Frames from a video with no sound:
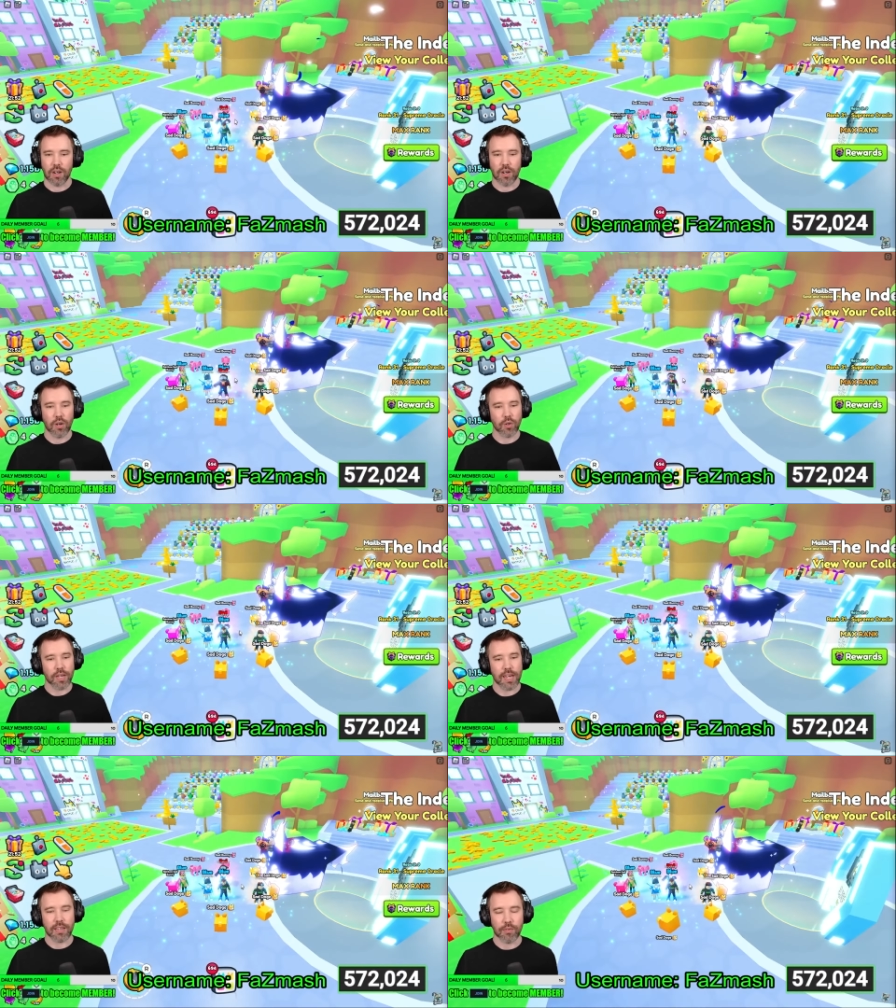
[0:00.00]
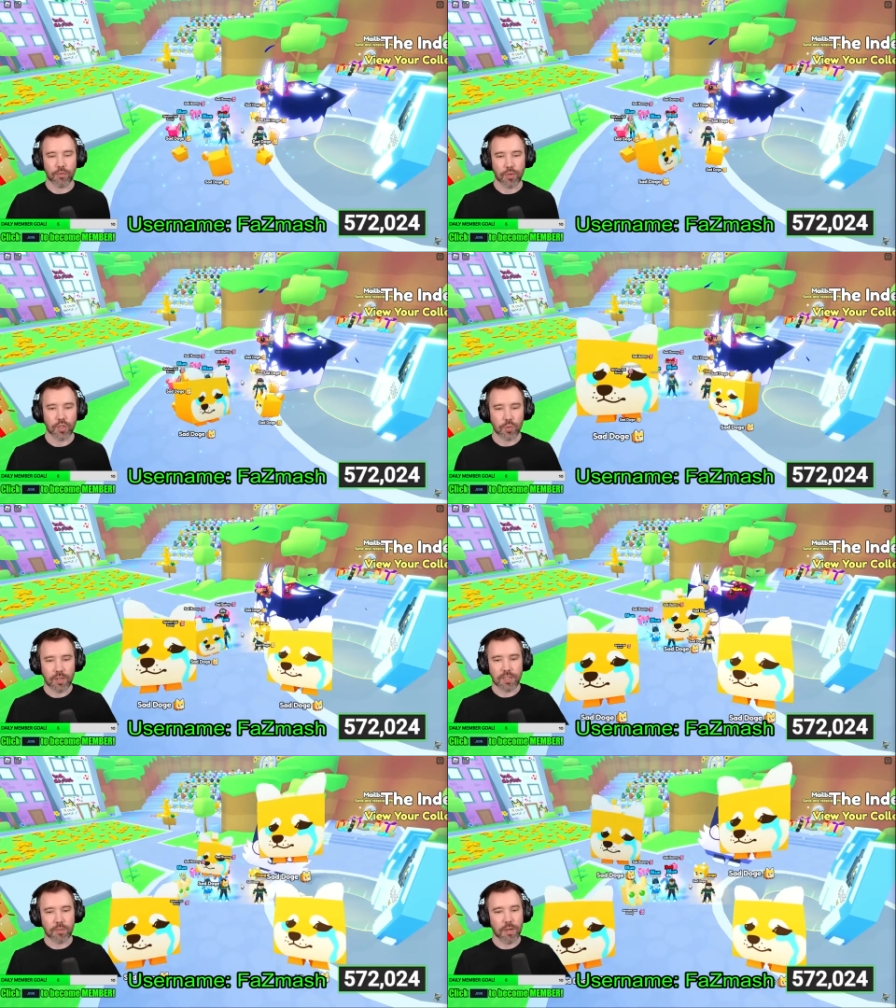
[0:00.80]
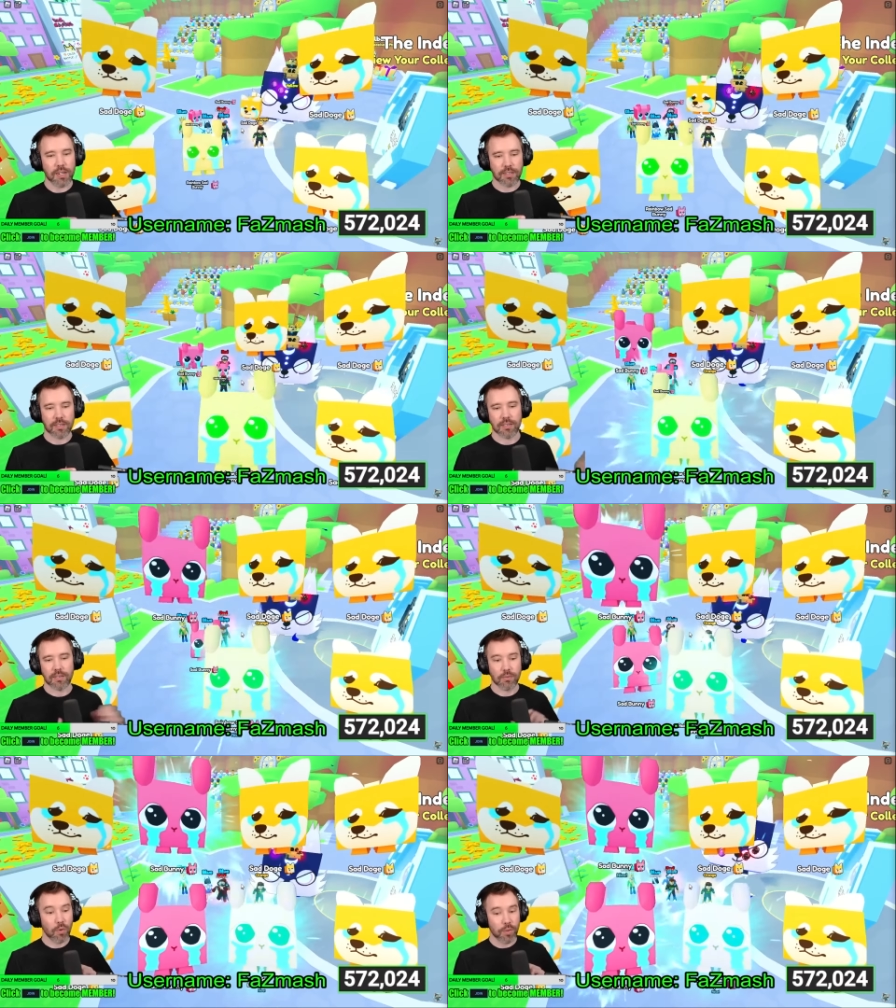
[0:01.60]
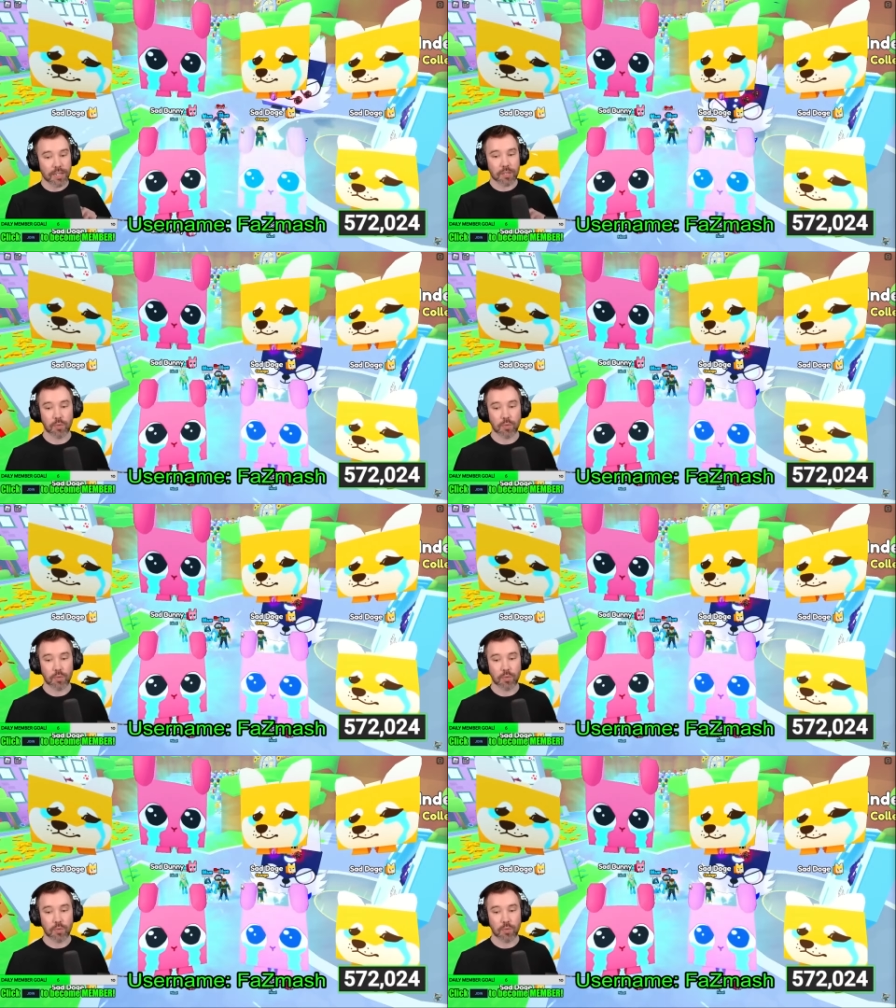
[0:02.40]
Okay. First one's a bust. Oh, we got some